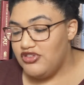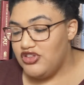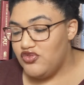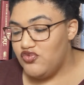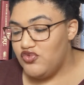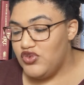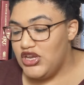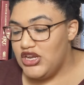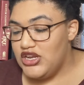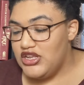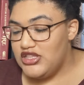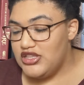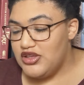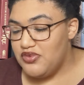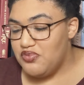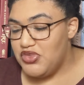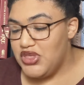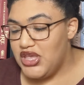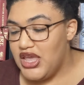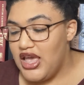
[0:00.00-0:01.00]
to read
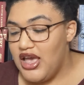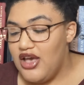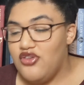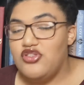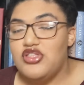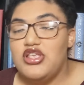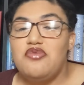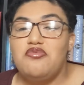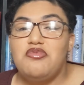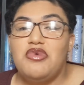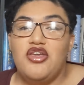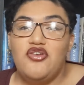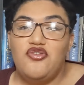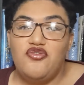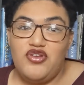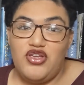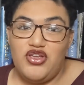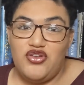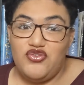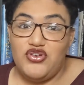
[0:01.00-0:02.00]
something outside my
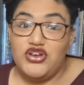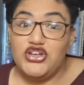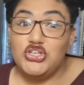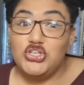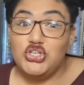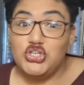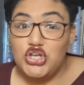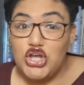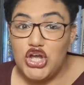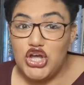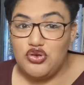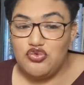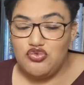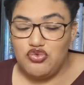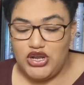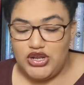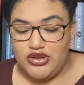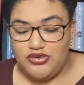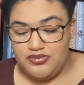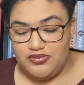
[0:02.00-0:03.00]
favorite
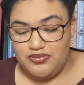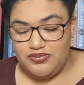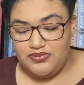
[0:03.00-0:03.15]
genre.